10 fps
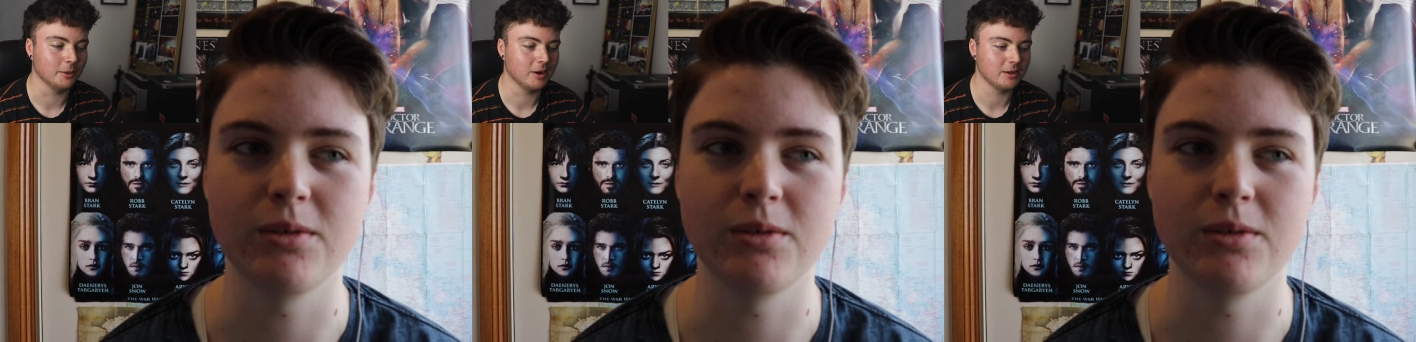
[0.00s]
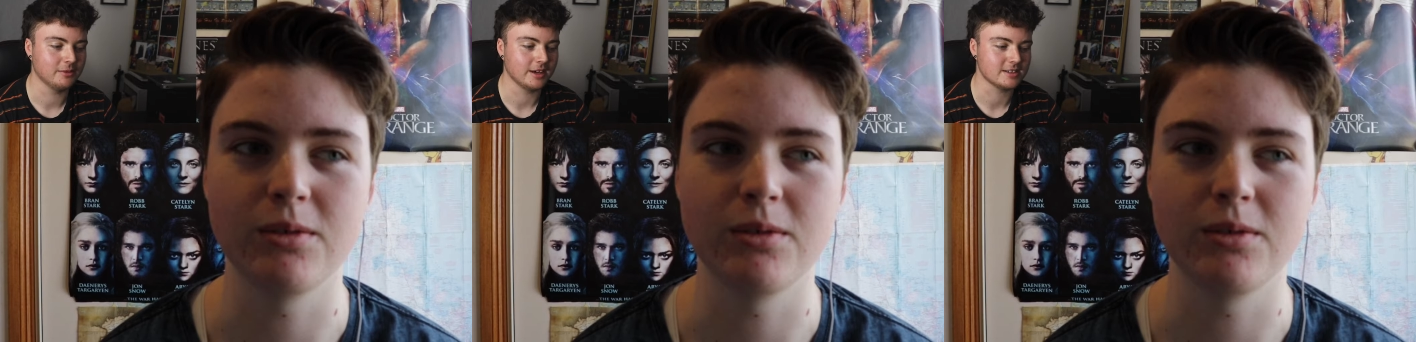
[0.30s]
Speaker 1: on my
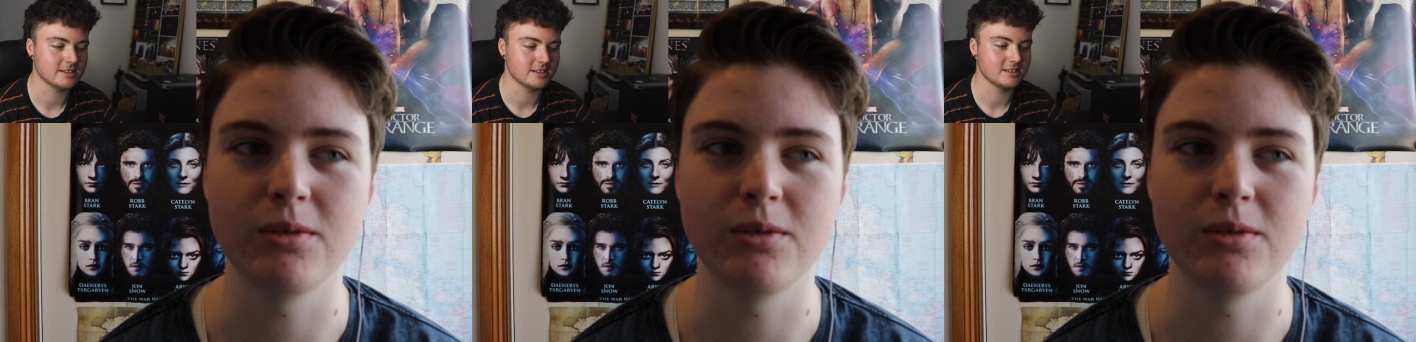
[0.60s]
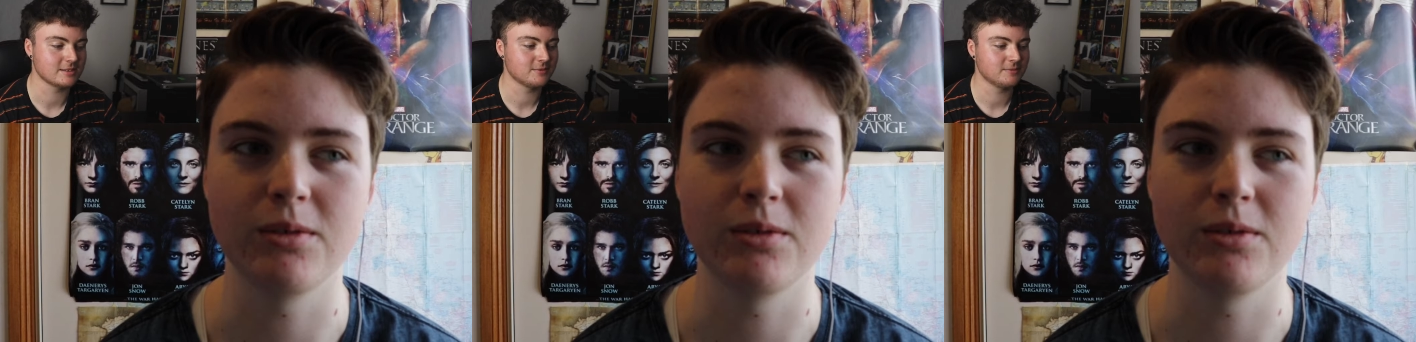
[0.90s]
face.
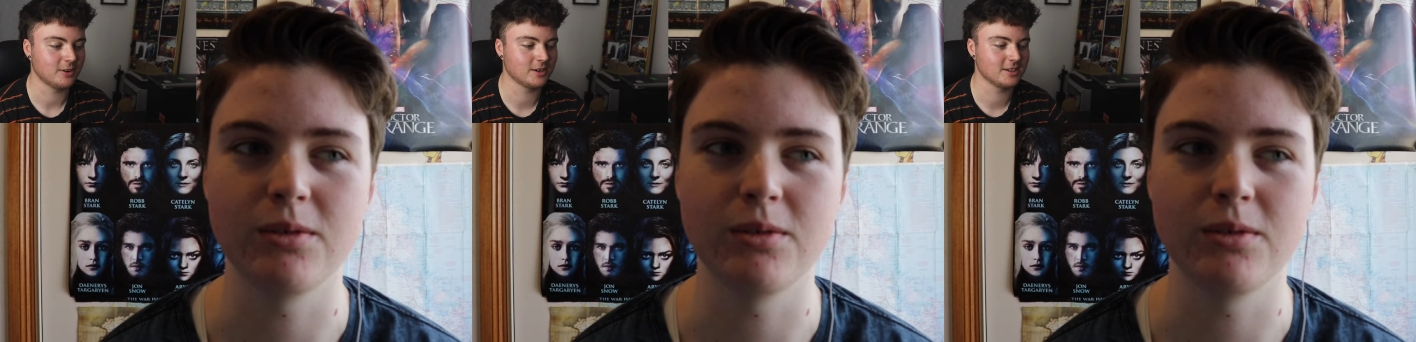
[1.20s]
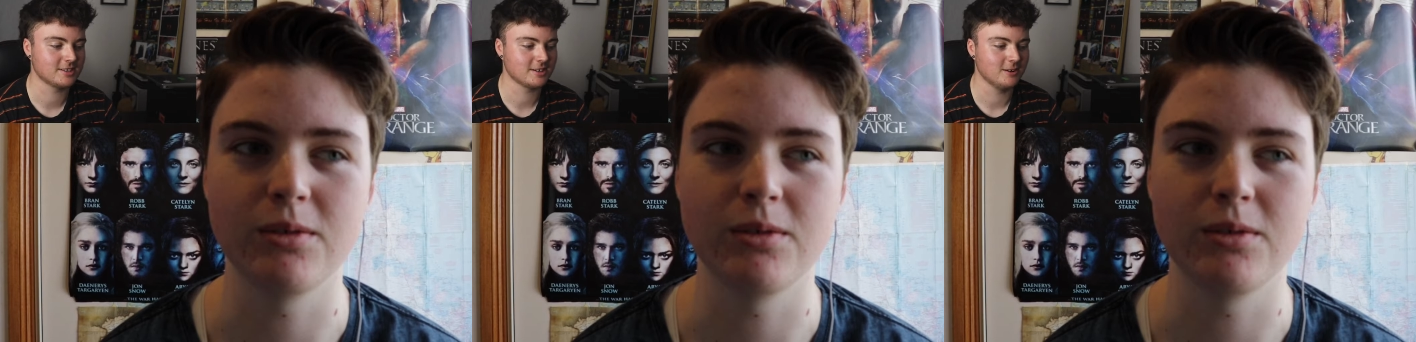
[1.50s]
It's
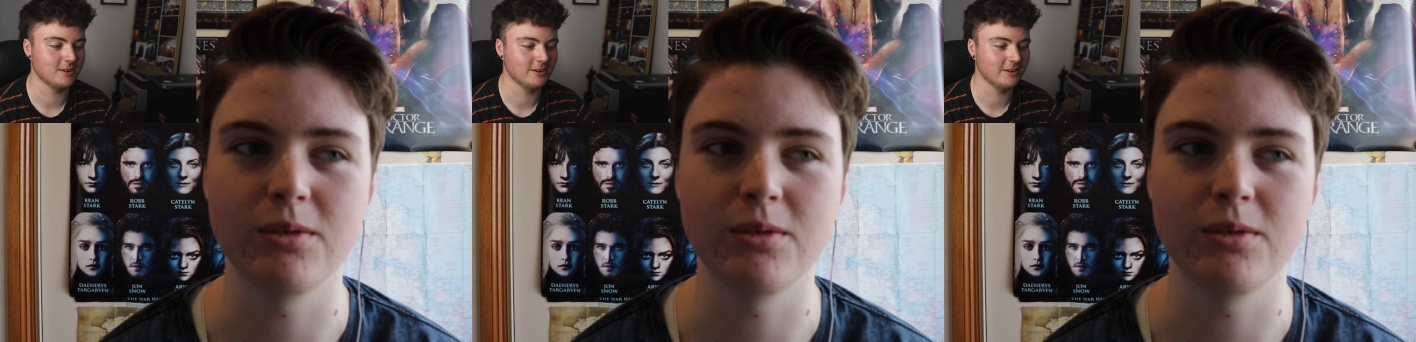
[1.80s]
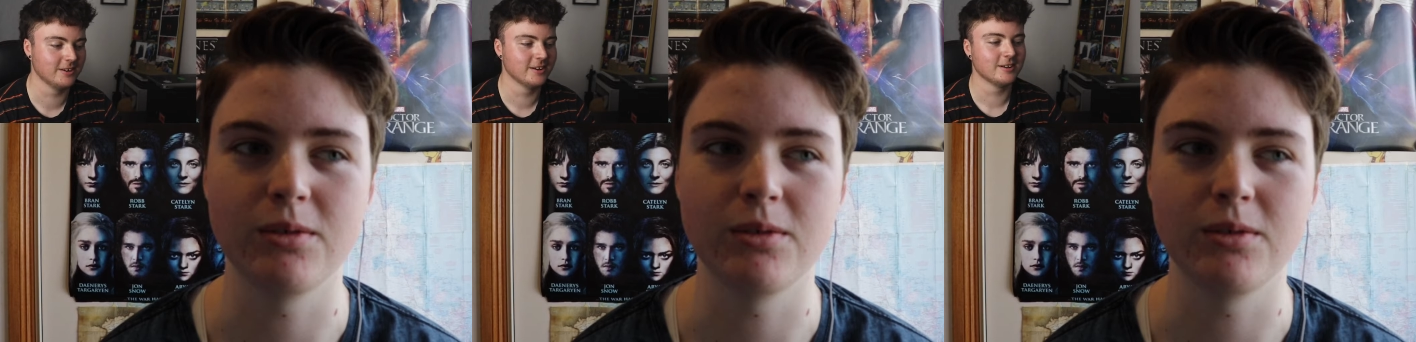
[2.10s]
focused on